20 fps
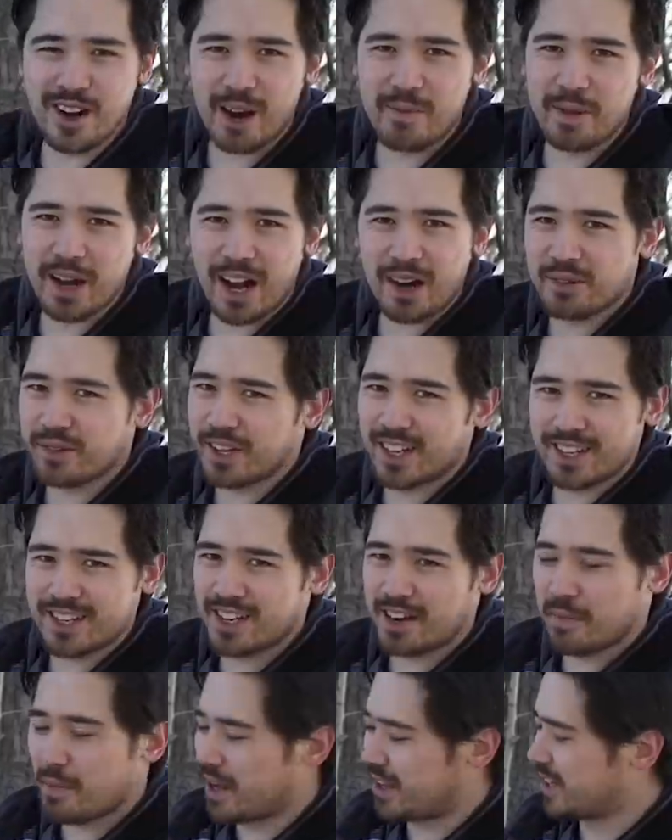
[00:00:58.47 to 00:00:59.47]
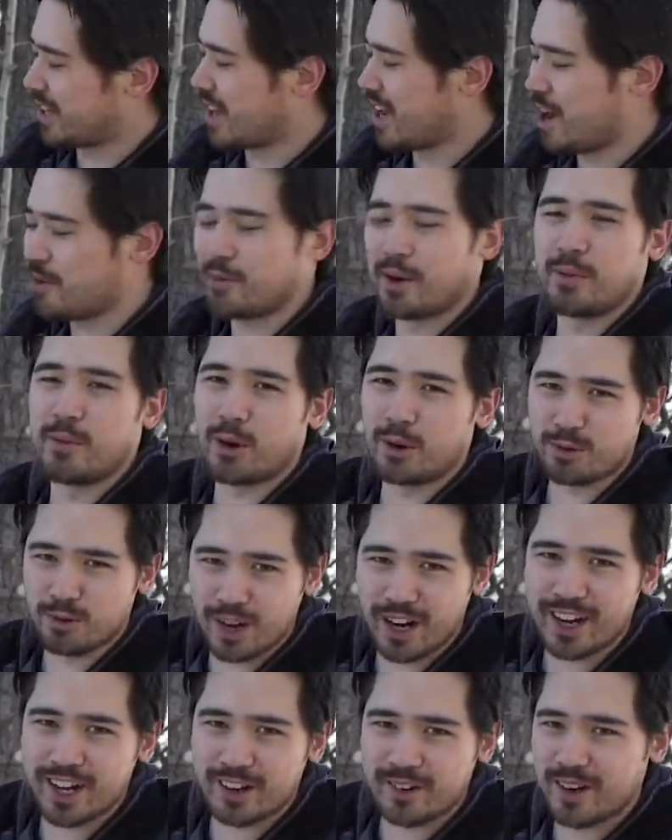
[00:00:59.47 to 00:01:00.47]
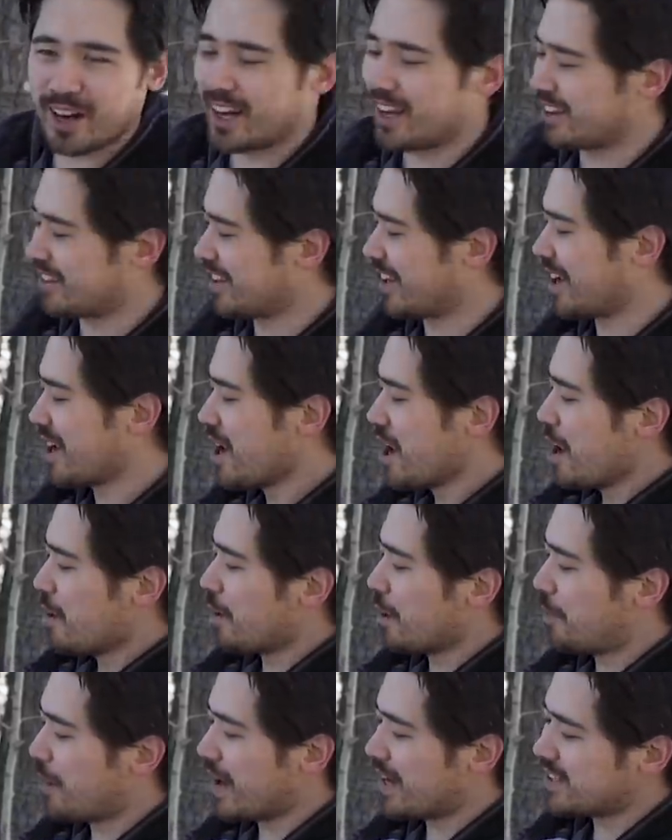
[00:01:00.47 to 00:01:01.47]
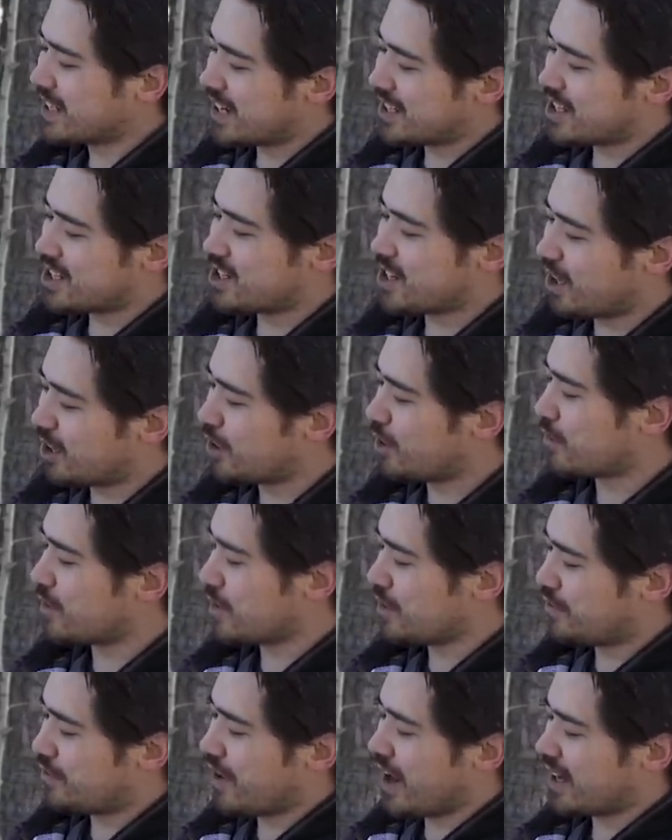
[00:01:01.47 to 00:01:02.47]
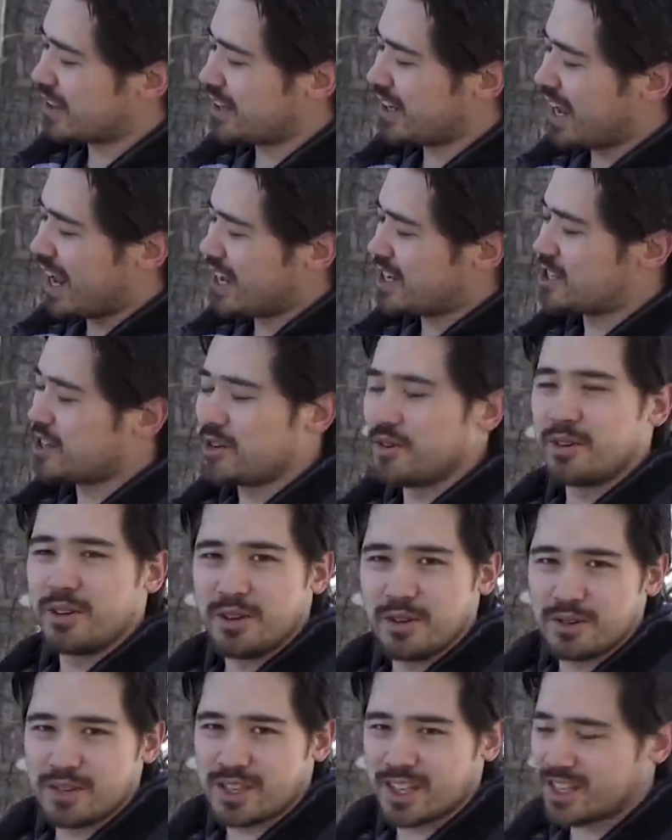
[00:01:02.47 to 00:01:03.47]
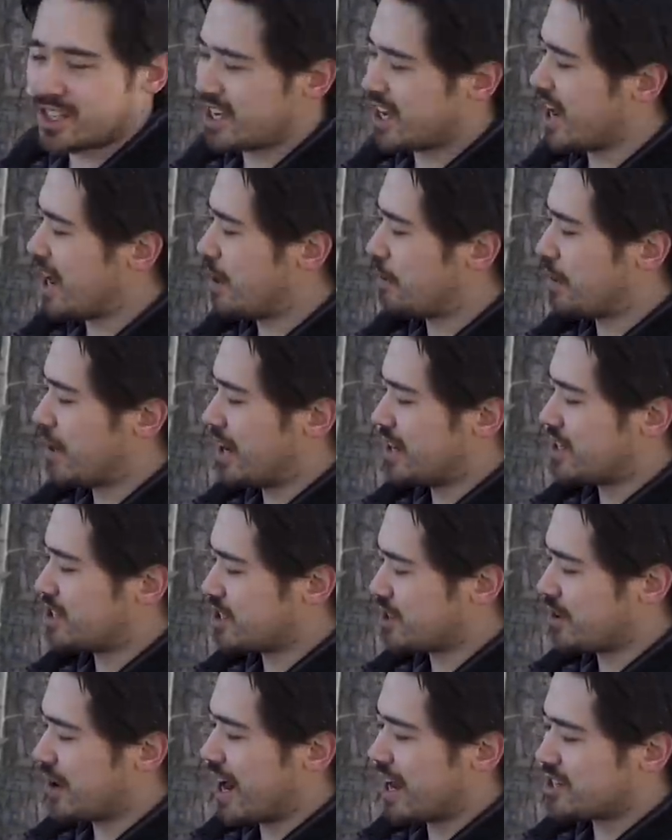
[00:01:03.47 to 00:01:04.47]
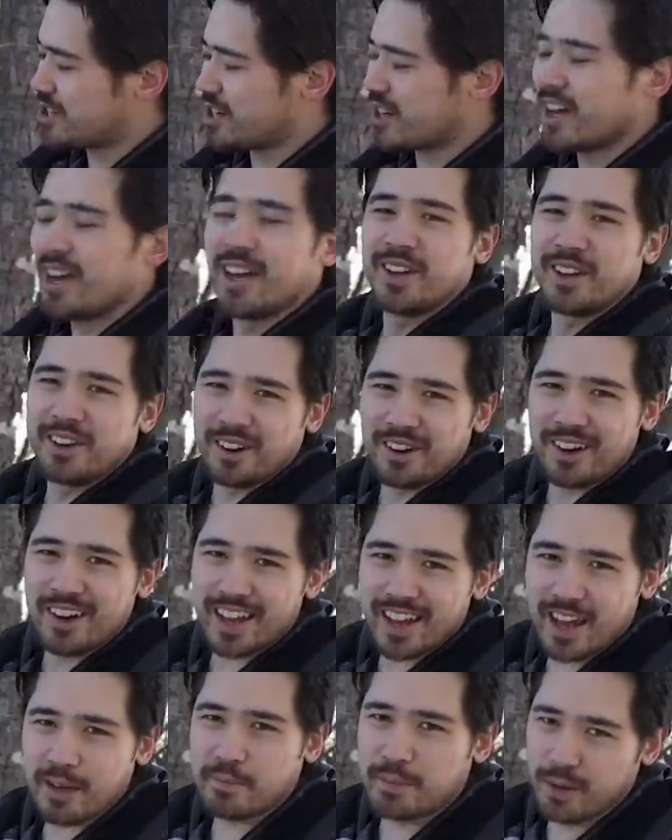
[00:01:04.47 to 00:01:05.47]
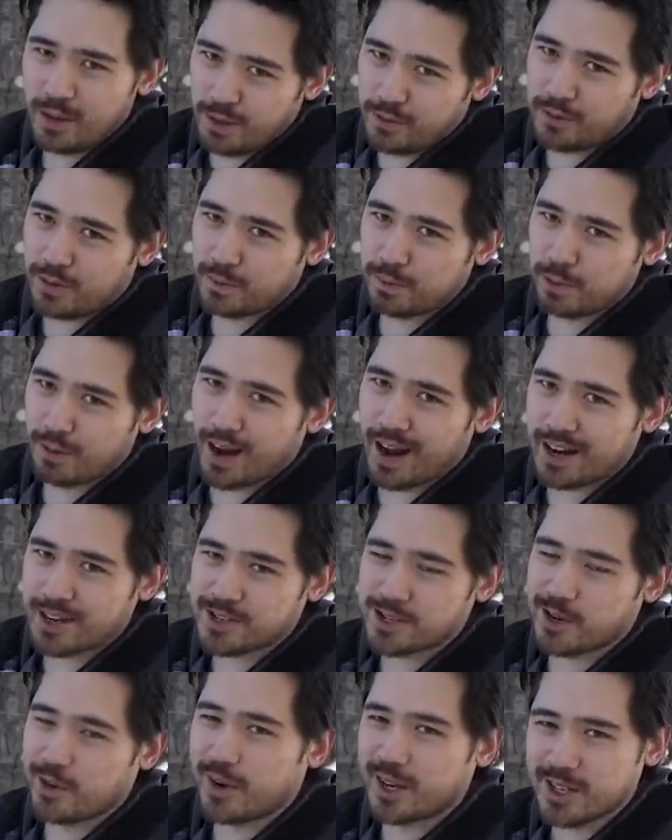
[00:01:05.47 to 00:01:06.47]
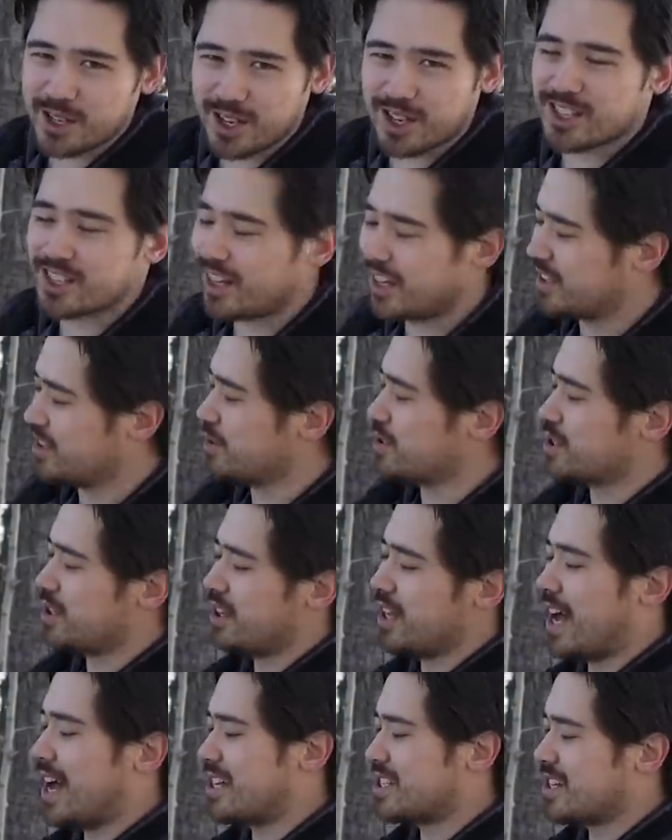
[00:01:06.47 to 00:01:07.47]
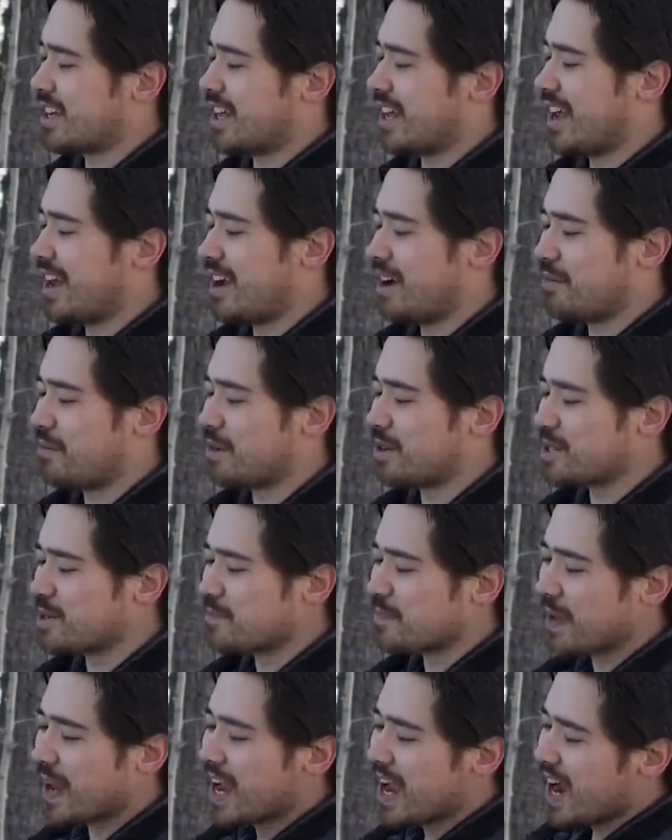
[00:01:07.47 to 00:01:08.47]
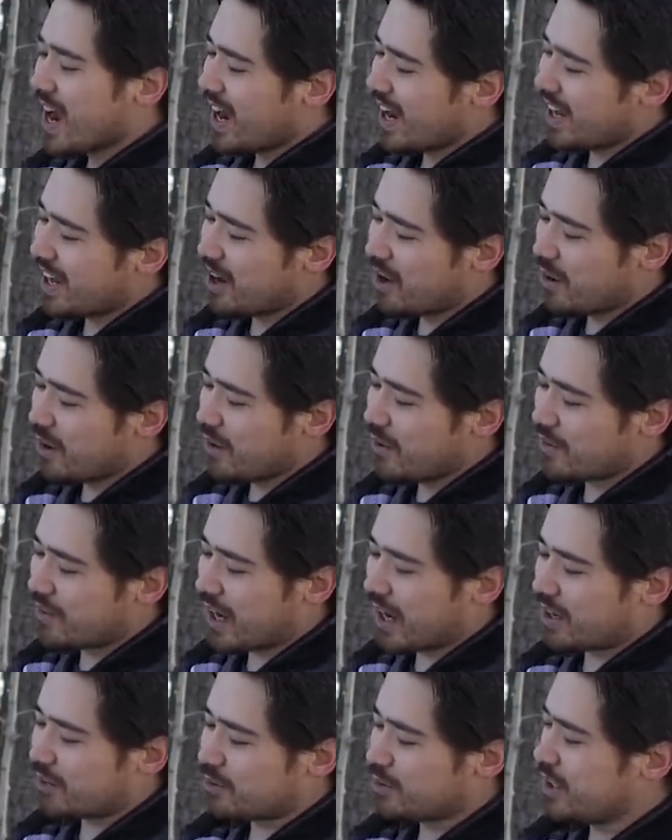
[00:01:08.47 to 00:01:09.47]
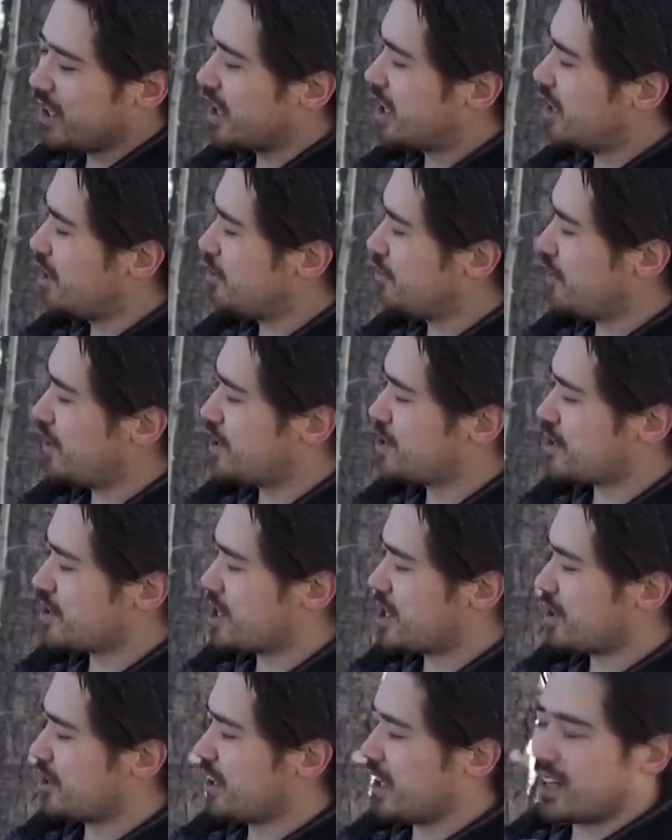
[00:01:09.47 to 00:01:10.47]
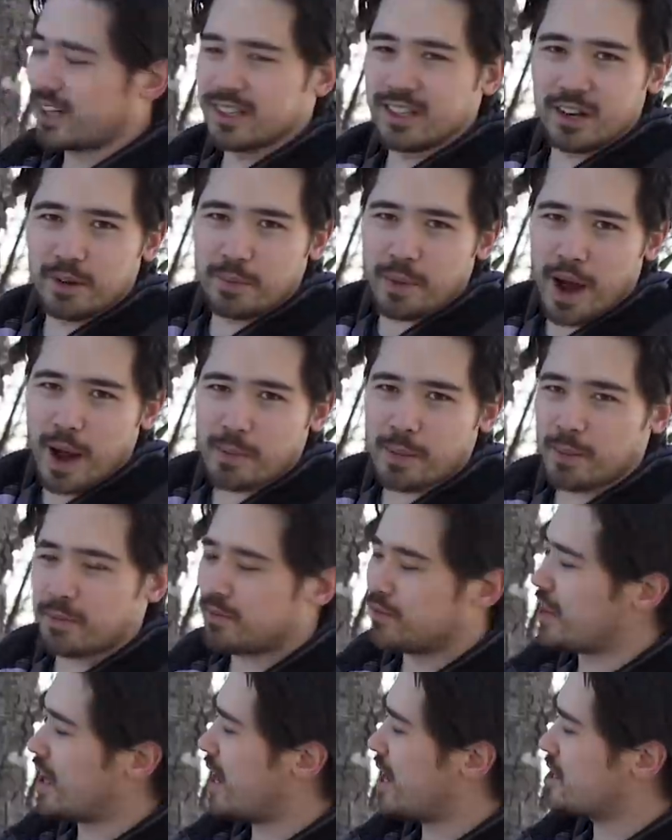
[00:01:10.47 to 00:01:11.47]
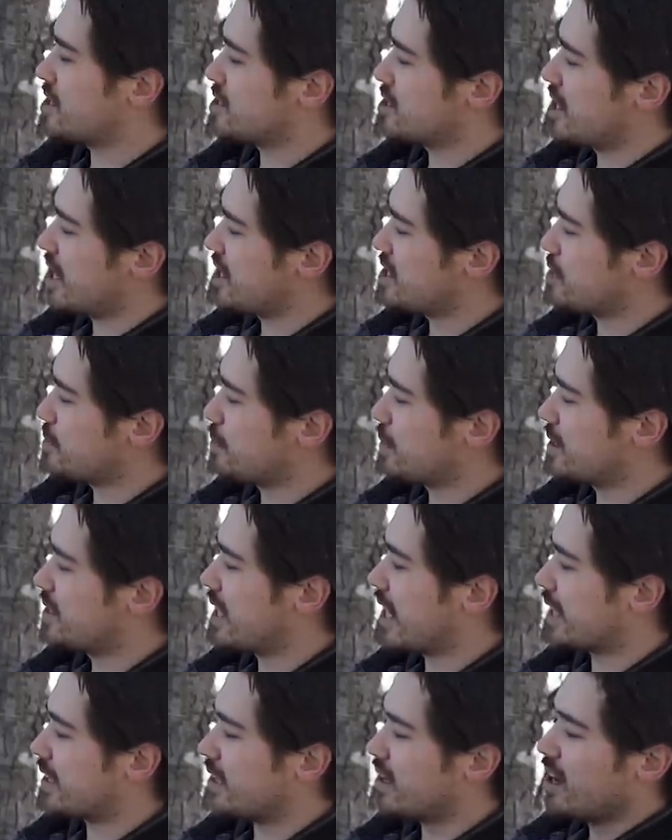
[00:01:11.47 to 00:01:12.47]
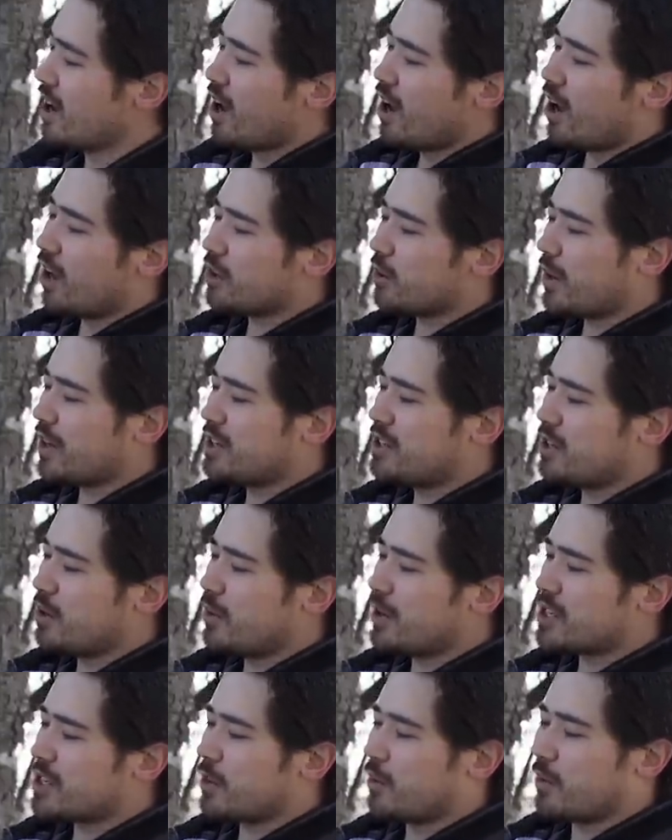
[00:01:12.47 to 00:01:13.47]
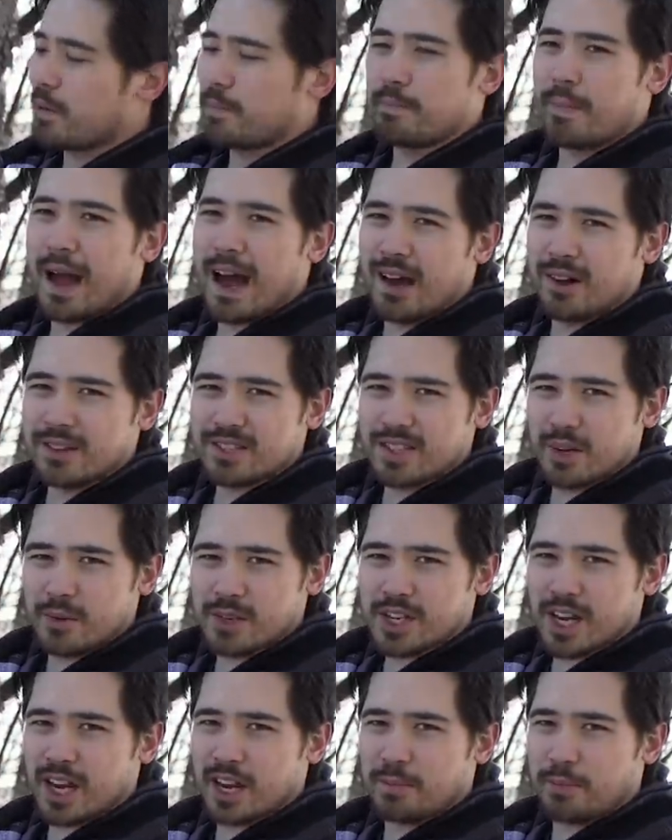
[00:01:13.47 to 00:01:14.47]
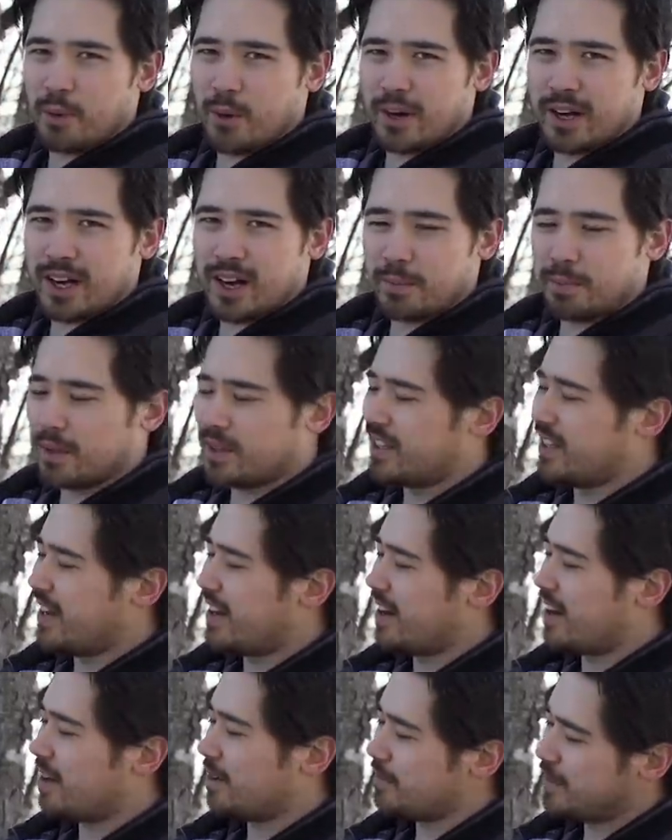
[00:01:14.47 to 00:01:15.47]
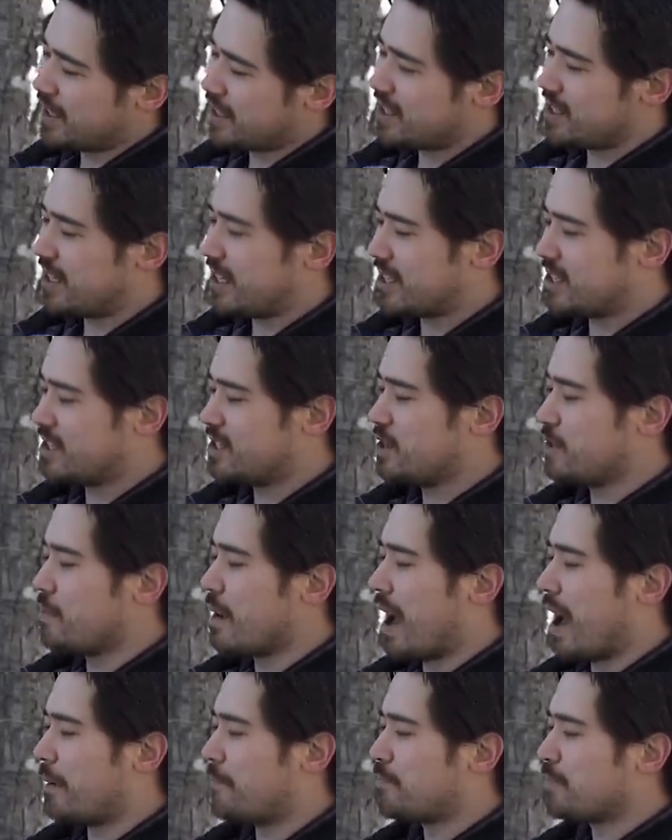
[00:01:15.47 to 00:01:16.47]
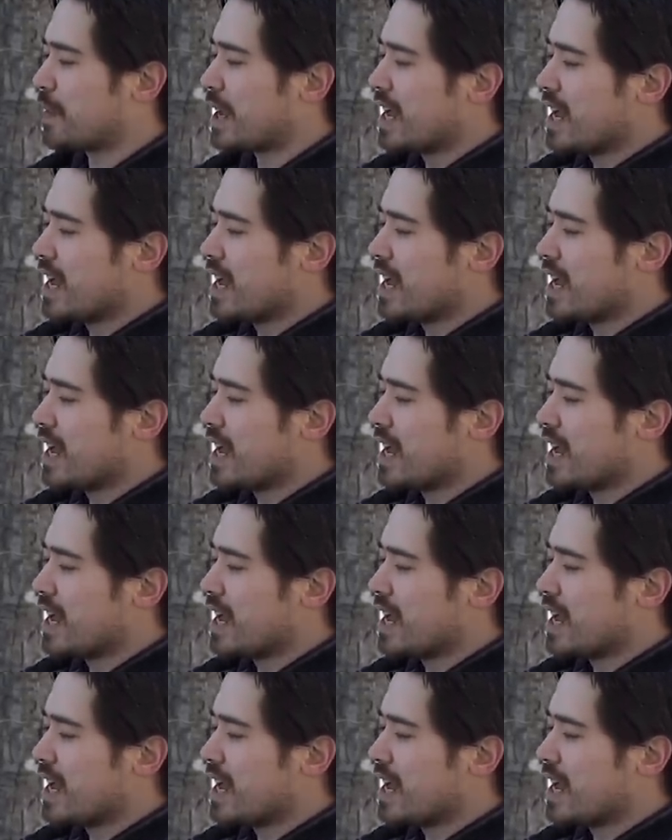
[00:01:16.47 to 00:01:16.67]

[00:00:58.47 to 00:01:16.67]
I mean, I don't think it's going to make the camera any more rugged or anything, but Pentax is all over the fact that as you use this camera and scratch it, you're going to get beautiful brass showing, just like those classic cameras. You know, we've got really cute features here, like a little pop-up flash, nice and protected, although I do wish it would bounce. I wish I could point it up in the air. That's, that's too bad.